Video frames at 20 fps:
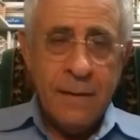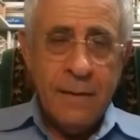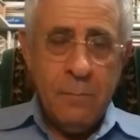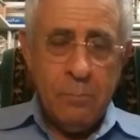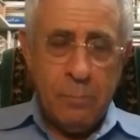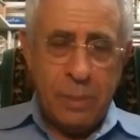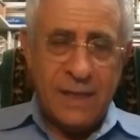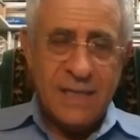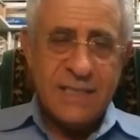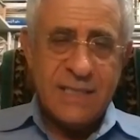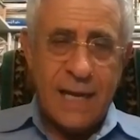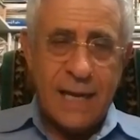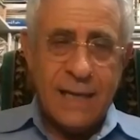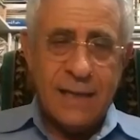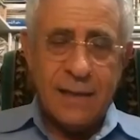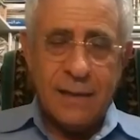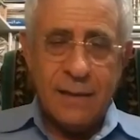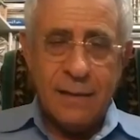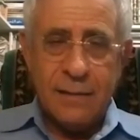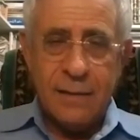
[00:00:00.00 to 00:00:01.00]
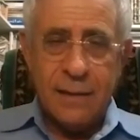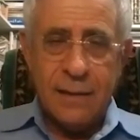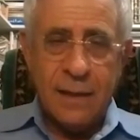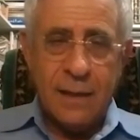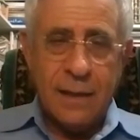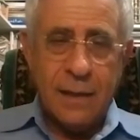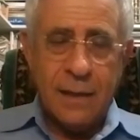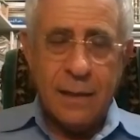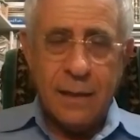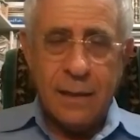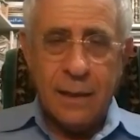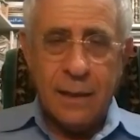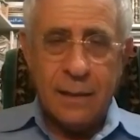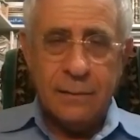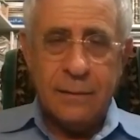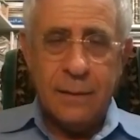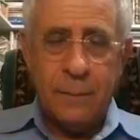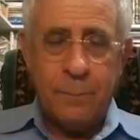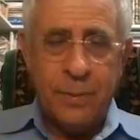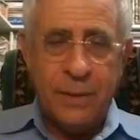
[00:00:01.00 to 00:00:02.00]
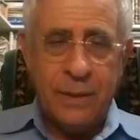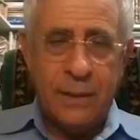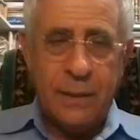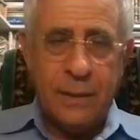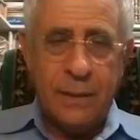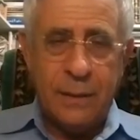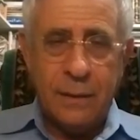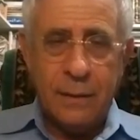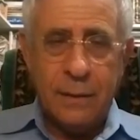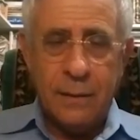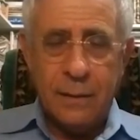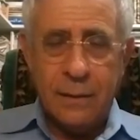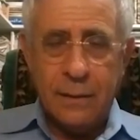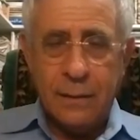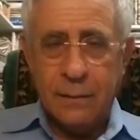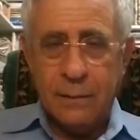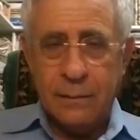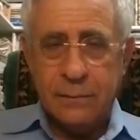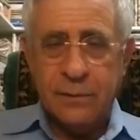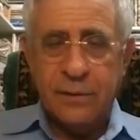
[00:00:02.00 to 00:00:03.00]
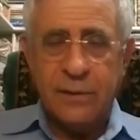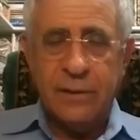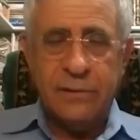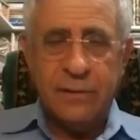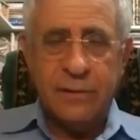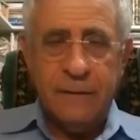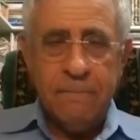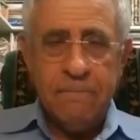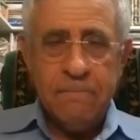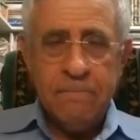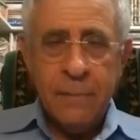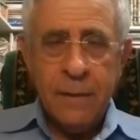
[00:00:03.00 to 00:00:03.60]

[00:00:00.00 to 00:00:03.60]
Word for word: by signing the N T P uh, treaty,